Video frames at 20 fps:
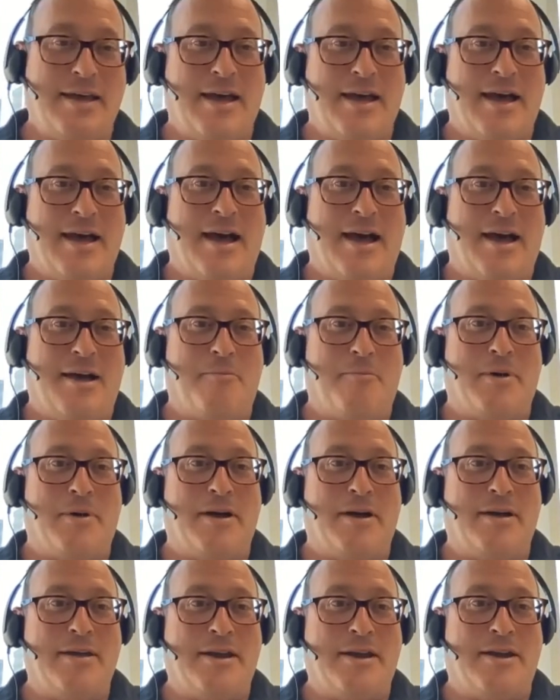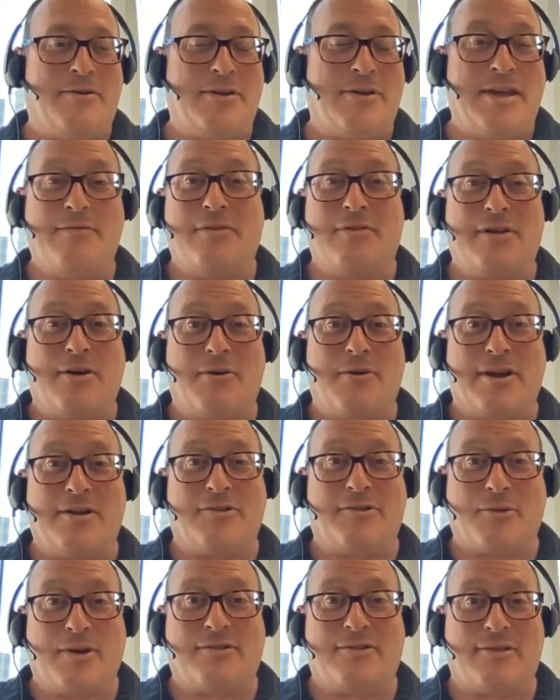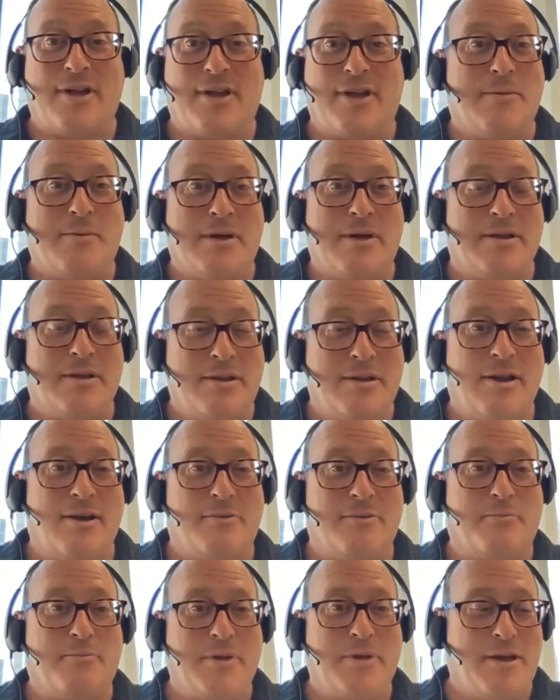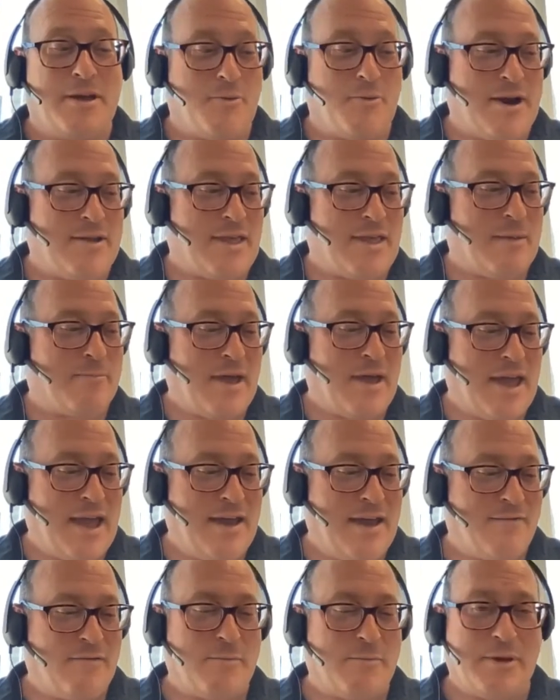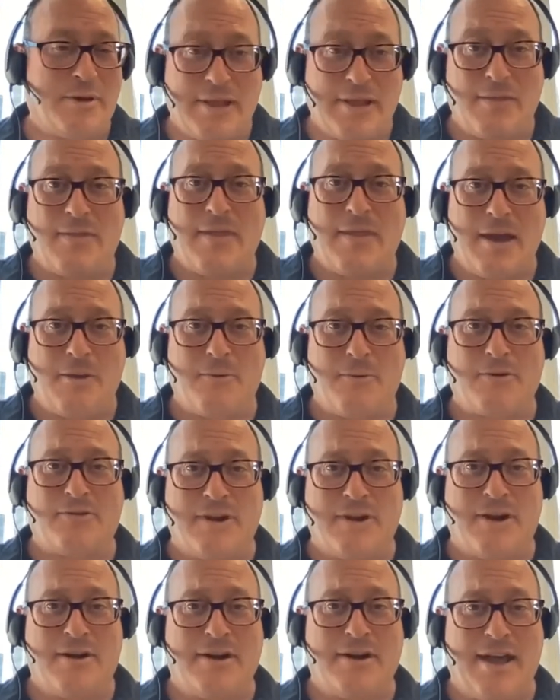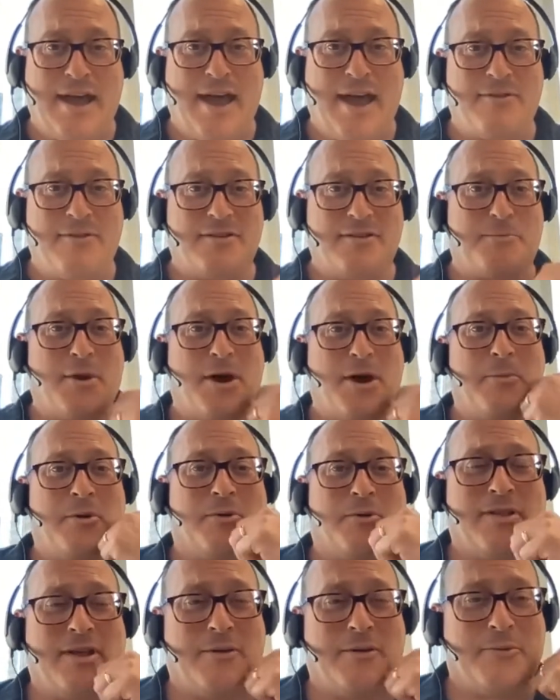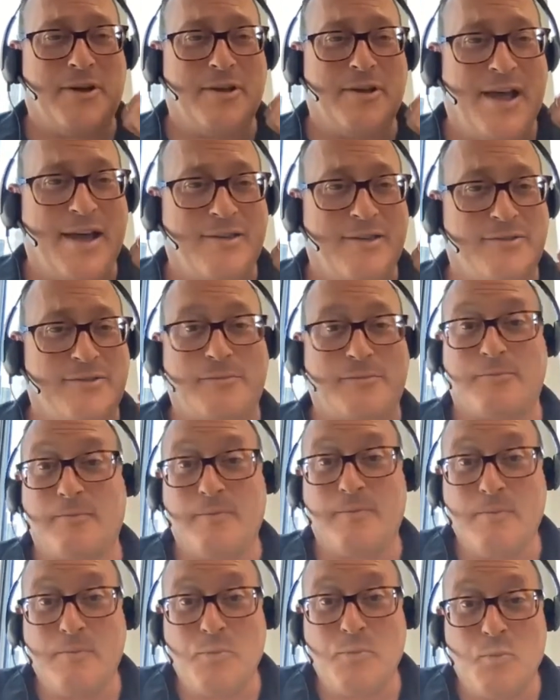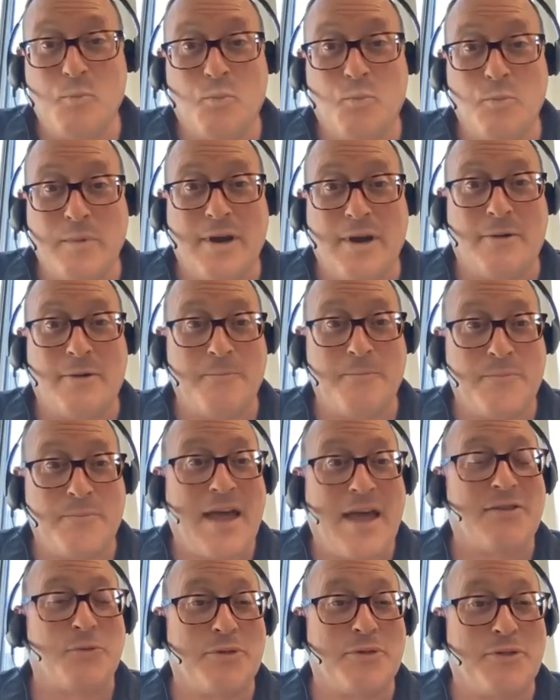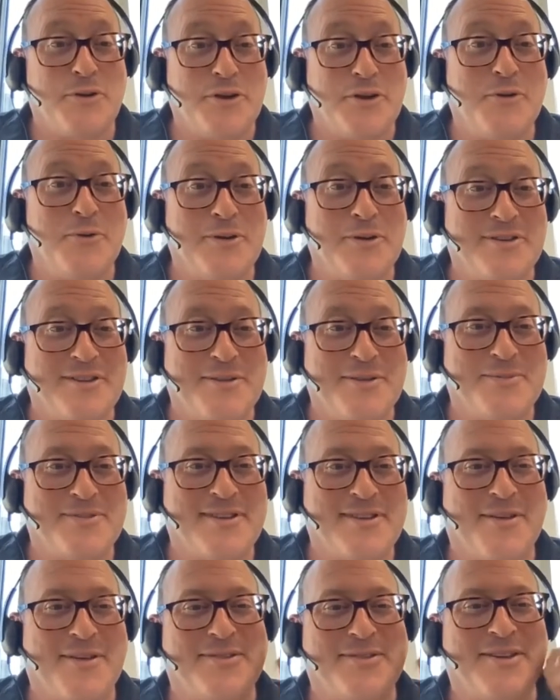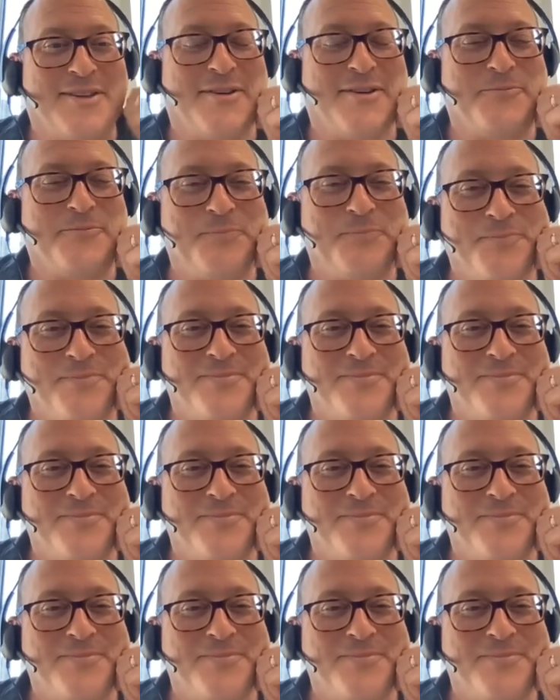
even going into our study, but, being aware of that behavior. But then they were starting to have this moment where they realized, that's what they're doing to themselves. So